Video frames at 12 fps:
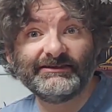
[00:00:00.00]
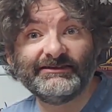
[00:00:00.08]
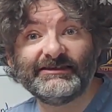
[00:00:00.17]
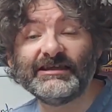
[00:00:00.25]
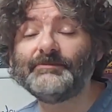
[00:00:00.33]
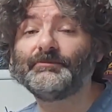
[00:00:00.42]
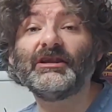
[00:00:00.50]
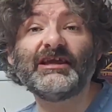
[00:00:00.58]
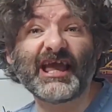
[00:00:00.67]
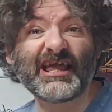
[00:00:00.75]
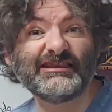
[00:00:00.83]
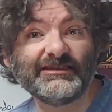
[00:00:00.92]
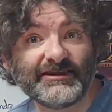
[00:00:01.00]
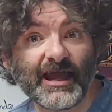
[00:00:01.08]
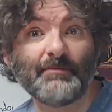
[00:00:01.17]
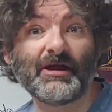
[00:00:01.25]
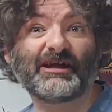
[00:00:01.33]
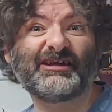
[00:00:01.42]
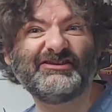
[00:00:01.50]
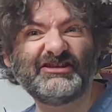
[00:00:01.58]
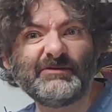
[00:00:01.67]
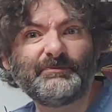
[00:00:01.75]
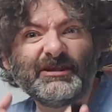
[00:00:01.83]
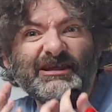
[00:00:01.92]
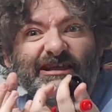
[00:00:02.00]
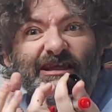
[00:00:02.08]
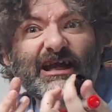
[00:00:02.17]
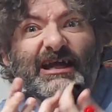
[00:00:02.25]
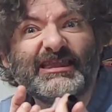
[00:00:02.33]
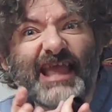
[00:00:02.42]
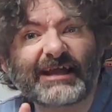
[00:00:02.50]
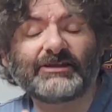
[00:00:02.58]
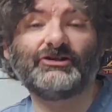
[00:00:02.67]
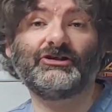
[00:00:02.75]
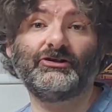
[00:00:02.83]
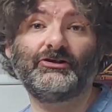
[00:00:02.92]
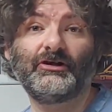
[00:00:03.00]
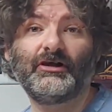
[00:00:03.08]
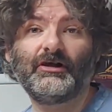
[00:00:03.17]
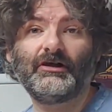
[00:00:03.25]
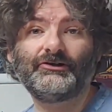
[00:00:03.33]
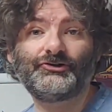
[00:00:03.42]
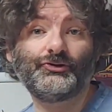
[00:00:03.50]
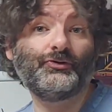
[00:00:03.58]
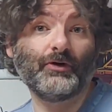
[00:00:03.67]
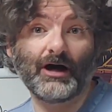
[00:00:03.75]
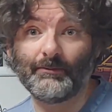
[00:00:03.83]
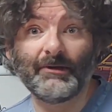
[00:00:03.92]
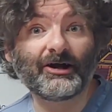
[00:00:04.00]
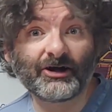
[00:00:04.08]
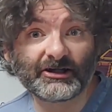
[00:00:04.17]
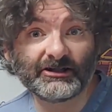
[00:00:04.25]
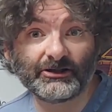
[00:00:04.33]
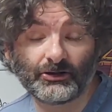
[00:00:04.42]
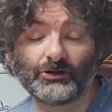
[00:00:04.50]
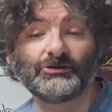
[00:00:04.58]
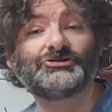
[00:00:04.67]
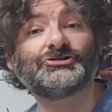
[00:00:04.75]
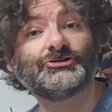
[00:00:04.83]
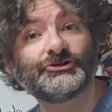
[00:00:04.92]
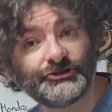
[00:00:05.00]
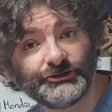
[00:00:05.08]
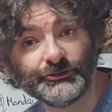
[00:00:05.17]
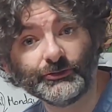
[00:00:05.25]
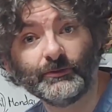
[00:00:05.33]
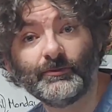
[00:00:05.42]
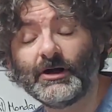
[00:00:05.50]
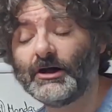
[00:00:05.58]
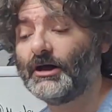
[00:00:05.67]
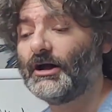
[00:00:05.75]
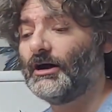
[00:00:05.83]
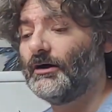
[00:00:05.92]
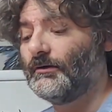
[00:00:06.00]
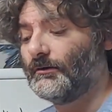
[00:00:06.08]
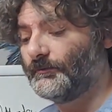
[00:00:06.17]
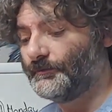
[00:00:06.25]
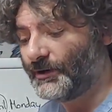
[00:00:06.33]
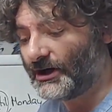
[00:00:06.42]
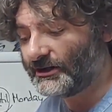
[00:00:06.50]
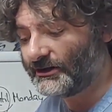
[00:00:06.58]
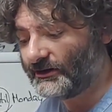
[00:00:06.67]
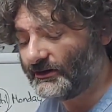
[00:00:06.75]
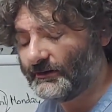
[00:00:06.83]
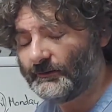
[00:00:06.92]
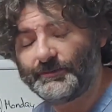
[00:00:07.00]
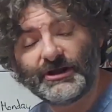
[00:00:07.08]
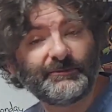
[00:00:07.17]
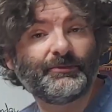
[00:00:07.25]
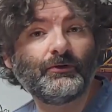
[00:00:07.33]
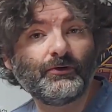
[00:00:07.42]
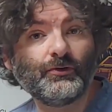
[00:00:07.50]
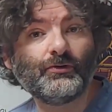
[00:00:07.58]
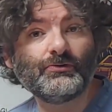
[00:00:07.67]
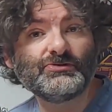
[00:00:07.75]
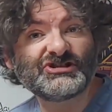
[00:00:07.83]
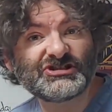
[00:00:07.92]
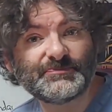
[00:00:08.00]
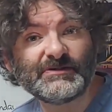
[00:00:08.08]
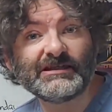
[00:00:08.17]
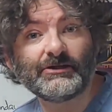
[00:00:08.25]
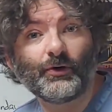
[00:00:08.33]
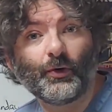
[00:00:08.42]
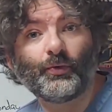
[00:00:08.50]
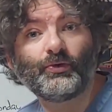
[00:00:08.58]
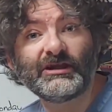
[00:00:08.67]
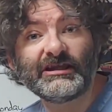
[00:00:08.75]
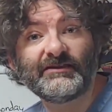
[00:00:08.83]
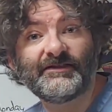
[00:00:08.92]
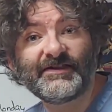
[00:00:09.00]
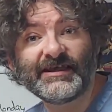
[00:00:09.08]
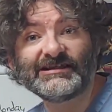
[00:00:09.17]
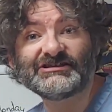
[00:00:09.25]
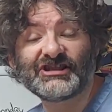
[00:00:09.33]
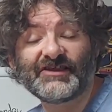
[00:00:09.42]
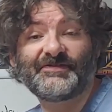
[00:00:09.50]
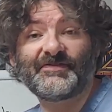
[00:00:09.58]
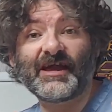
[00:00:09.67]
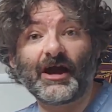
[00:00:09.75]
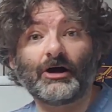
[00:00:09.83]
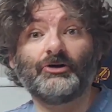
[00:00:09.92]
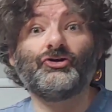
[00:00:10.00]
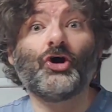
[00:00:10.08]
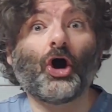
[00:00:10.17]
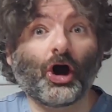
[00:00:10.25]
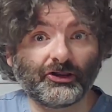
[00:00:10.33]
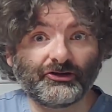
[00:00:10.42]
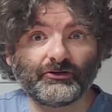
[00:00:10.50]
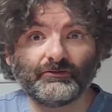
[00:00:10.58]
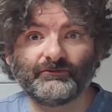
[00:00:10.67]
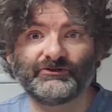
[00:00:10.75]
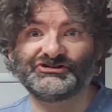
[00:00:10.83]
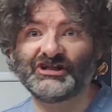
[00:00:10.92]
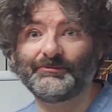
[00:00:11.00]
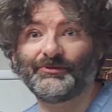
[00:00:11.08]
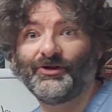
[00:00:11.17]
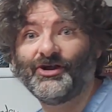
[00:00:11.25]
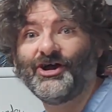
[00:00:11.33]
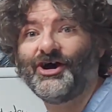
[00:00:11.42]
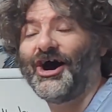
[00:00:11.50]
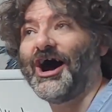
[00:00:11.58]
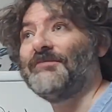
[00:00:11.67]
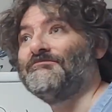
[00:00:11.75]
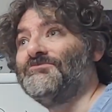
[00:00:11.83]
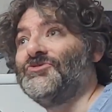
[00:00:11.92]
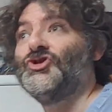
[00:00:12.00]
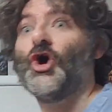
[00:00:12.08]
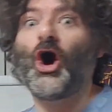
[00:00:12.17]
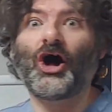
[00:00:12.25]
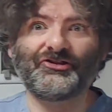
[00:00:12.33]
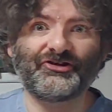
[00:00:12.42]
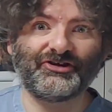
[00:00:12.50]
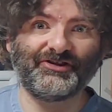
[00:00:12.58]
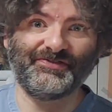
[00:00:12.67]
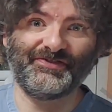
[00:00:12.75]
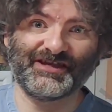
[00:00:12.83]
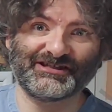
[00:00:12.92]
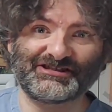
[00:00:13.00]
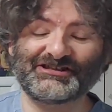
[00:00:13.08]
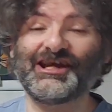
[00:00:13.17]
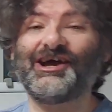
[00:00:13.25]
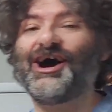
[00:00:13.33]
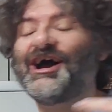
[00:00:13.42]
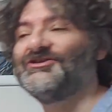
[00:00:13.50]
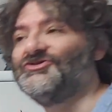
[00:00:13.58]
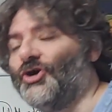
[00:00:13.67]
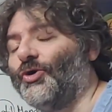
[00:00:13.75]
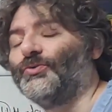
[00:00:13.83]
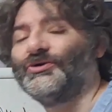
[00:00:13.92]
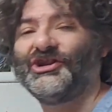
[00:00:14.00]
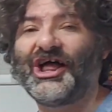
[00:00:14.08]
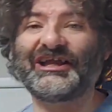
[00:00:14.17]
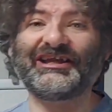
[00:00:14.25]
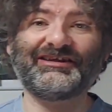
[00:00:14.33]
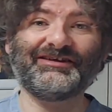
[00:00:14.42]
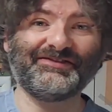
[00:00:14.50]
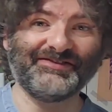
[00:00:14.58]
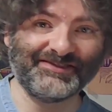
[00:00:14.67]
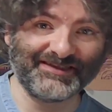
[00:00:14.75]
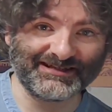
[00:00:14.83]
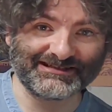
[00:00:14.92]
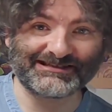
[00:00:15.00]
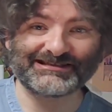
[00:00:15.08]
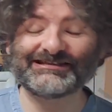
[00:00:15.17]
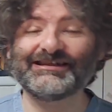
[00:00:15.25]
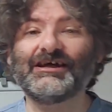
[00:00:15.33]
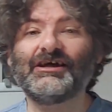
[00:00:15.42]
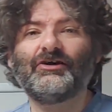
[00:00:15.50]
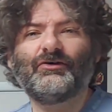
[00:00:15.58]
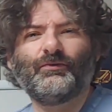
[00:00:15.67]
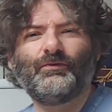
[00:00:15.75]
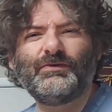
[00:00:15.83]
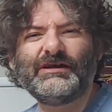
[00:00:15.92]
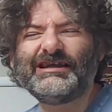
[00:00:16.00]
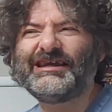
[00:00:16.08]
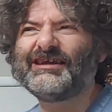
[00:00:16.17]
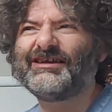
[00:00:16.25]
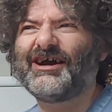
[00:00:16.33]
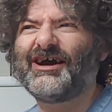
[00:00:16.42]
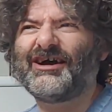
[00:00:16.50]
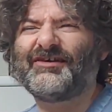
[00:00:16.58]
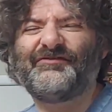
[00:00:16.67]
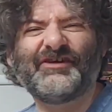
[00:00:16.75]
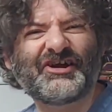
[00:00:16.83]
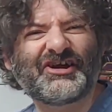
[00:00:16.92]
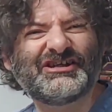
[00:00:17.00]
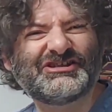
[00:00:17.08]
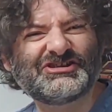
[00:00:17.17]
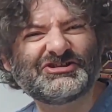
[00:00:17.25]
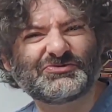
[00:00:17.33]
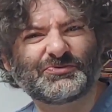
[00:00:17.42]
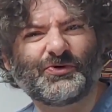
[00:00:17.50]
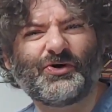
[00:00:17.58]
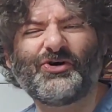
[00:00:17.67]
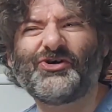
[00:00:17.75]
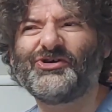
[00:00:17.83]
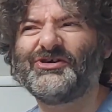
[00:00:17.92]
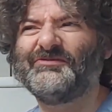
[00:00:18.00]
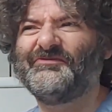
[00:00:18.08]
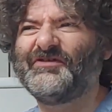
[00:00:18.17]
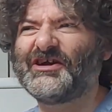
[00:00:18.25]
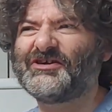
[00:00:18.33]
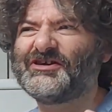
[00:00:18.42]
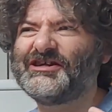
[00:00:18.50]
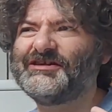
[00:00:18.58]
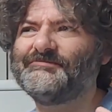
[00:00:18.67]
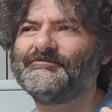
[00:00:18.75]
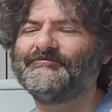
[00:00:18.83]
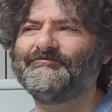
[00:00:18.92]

deeply endemic, deeply connected to American culture too. But people who speak only in things that they are not, for for example, I'm not this. I don't like this. We get a very strong, very